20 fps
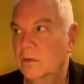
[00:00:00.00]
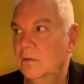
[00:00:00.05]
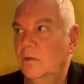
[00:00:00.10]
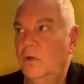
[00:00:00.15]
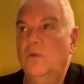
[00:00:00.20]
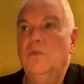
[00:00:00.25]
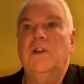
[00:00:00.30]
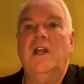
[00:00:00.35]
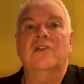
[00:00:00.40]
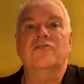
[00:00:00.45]

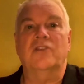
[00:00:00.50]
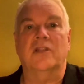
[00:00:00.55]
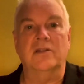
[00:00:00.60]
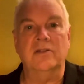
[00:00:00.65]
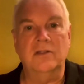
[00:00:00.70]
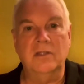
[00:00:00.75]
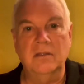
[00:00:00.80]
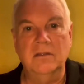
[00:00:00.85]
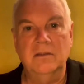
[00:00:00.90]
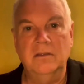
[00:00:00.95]
Who
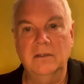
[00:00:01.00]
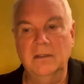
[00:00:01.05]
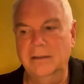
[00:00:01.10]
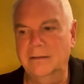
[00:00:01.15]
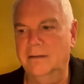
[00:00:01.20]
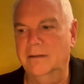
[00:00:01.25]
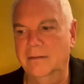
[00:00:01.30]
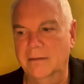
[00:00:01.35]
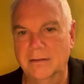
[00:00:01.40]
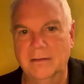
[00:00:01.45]
doesn't?
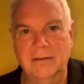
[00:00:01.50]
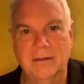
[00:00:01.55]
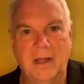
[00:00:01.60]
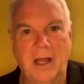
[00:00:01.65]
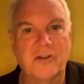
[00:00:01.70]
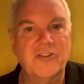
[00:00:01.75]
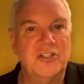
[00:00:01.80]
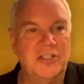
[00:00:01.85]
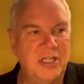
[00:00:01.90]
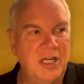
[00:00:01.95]

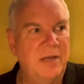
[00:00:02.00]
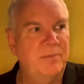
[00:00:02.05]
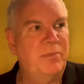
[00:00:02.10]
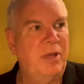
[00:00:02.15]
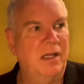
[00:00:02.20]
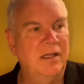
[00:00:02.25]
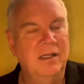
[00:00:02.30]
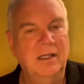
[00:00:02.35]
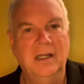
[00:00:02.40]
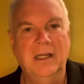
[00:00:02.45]
A
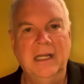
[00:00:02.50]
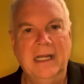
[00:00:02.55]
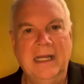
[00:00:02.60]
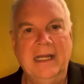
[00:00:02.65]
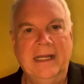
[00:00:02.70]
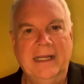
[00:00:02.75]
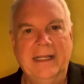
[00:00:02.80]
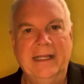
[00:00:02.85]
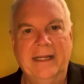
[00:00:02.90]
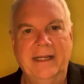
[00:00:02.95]
ship
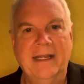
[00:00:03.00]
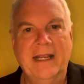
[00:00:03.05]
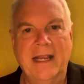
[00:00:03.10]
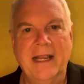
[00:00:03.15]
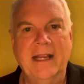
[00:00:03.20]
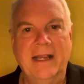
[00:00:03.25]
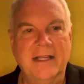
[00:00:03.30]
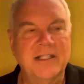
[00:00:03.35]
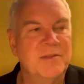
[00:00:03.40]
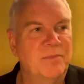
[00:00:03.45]

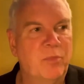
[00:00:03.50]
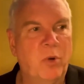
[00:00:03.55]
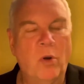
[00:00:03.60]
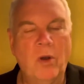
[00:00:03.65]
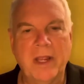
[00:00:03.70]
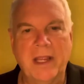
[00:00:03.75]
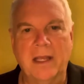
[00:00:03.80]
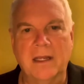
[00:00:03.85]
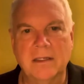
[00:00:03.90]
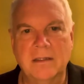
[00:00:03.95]
is
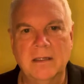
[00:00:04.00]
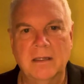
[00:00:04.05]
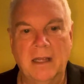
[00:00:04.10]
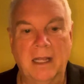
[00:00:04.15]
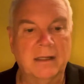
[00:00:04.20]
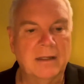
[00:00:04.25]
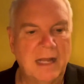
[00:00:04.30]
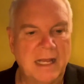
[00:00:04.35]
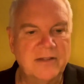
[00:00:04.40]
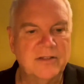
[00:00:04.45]
buoyant
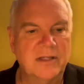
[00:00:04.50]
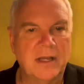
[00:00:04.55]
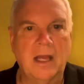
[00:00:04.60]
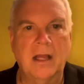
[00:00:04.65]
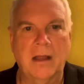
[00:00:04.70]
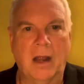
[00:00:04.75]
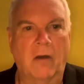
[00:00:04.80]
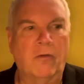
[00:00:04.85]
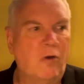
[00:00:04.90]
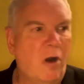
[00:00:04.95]
unless
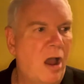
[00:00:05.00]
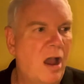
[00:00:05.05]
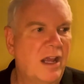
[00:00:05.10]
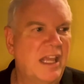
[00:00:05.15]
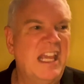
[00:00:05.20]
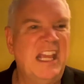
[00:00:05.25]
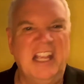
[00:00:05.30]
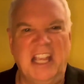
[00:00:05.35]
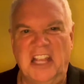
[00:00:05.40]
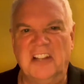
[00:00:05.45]
a rock
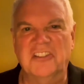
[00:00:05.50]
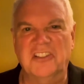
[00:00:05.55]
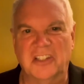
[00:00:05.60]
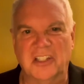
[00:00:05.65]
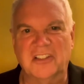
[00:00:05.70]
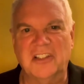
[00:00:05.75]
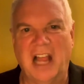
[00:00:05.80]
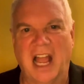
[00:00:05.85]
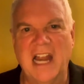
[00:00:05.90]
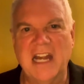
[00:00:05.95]
hits the
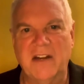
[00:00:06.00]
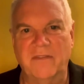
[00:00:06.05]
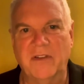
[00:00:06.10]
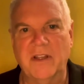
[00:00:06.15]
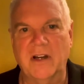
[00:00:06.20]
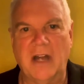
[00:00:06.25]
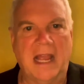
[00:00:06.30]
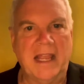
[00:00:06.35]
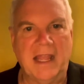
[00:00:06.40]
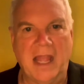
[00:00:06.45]
side of
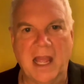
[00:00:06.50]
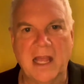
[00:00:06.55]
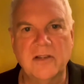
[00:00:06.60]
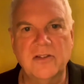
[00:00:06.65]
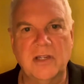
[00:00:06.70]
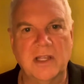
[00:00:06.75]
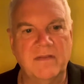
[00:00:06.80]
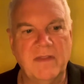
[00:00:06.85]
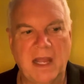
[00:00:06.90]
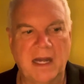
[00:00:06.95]
it, I
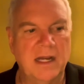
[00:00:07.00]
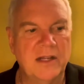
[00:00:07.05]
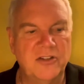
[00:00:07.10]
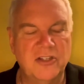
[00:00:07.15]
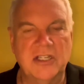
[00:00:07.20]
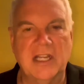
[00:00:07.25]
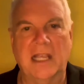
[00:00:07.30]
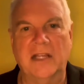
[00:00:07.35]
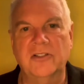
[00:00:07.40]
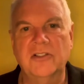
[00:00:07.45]
guess, and then it
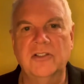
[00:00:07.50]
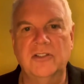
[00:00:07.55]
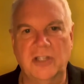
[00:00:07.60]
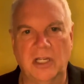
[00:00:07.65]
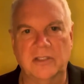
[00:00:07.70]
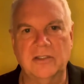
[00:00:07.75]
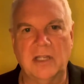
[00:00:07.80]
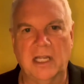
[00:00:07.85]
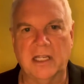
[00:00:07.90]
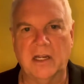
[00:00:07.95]
sinks
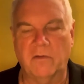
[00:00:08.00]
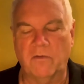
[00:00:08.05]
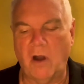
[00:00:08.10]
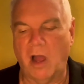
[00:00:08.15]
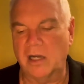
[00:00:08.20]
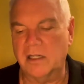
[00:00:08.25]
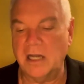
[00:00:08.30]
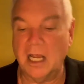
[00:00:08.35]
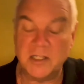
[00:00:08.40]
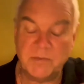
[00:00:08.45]
just like a
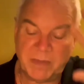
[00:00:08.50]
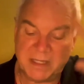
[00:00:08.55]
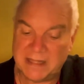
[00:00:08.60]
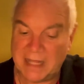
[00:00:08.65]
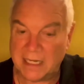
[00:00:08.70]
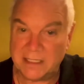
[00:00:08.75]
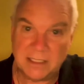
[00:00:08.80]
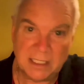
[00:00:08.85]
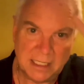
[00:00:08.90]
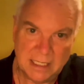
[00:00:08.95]
rock does. But
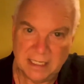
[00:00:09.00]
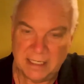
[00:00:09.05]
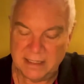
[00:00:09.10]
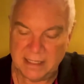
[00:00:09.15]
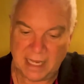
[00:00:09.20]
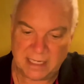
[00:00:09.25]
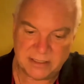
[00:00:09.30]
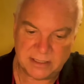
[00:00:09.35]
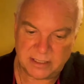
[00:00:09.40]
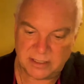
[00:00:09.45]

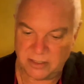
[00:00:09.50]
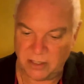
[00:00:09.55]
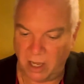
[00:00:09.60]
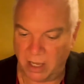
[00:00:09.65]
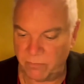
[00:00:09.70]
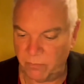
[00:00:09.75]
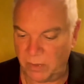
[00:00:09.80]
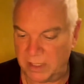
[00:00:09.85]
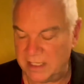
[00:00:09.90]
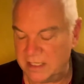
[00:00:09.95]
that's
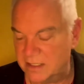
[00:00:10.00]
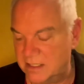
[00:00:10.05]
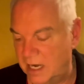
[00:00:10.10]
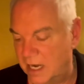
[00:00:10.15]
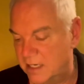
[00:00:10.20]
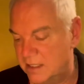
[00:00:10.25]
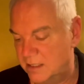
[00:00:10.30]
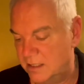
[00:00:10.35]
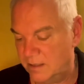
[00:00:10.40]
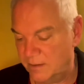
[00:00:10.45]
not what he
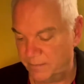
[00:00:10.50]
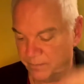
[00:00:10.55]
says.